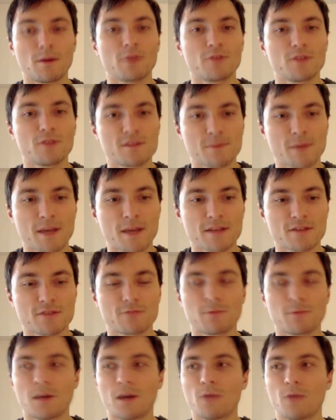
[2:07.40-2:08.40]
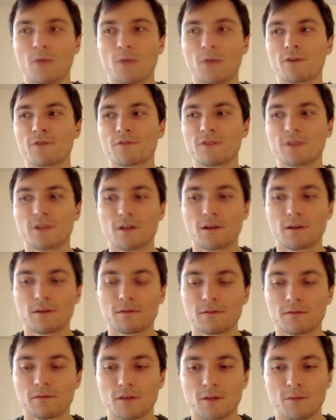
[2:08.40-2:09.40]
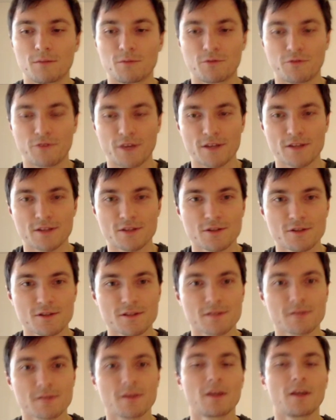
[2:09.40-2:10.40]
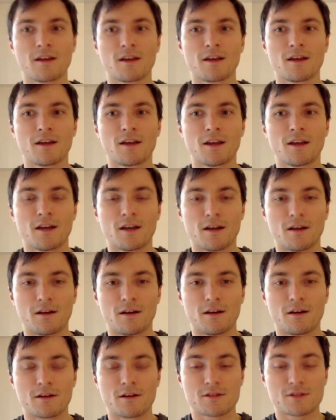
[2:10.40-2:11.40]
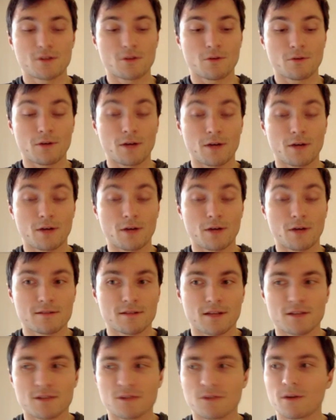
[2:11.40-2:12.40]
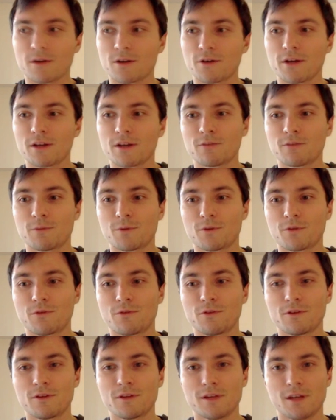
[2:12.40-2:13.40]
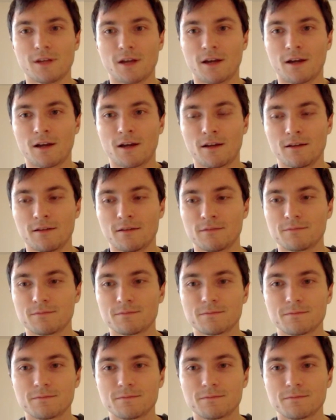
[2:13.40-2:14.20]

this master by one of the professors. So I saw a great opportunity. I